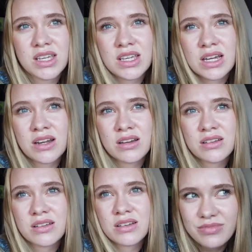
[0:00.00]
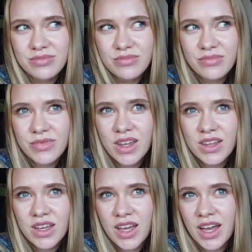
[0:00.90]
Yeah.
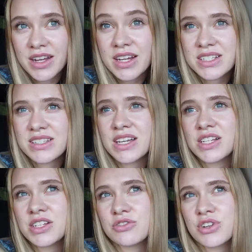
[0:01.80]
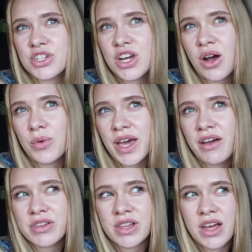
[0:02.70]
And next thing, in Russia we
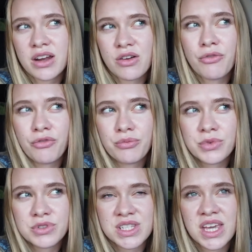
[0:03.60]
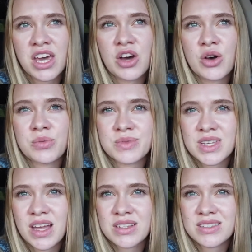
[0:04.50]
have a lot of
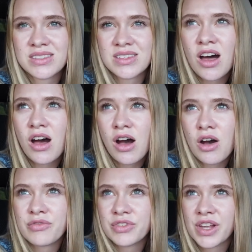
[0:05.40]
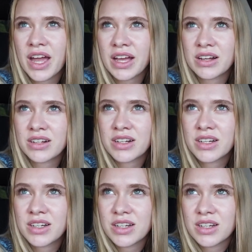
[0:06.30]
museums and stuff, like
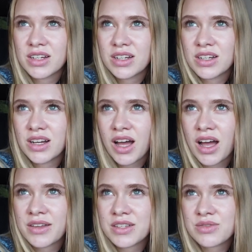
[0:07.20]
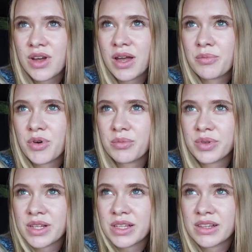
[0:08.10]
that's why I
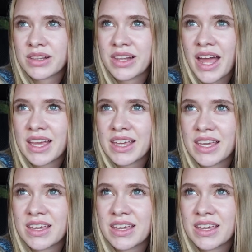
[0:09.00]
probably like.